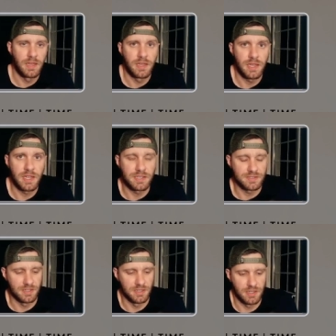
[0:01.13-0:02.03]
Hey guys,
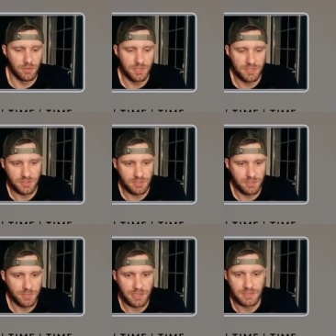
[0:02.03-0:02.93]
I wanted to talk
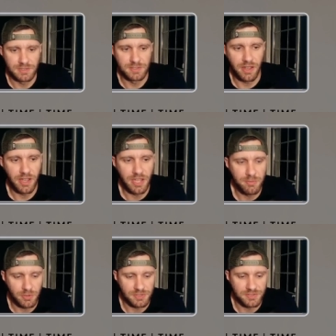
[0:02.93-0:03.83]
about
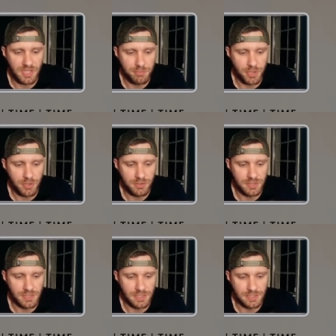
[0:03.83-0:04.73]
time or tempo.
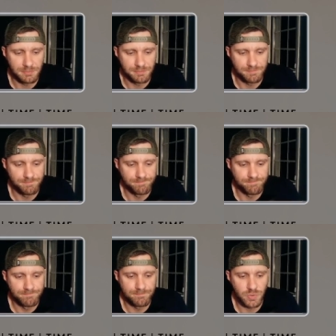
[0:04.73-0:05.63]
Um,
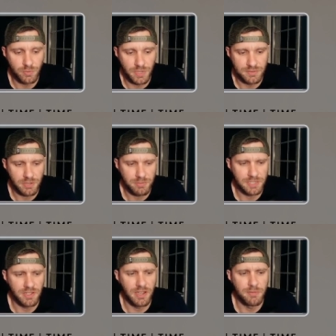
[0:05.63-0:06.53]
when I talk about
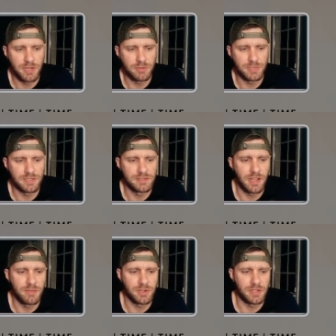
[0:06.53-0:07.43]
time, I don't mean a
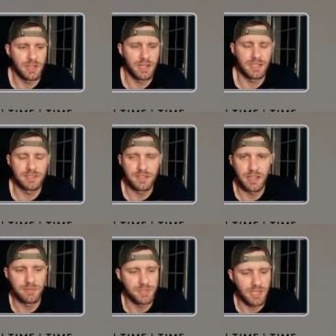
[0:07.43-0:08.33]
time on a clock in a
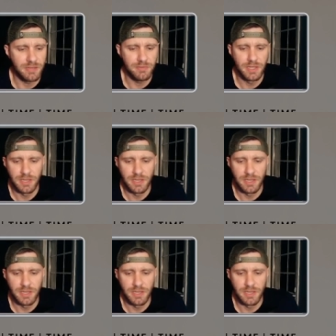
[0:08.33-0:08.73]
timed game.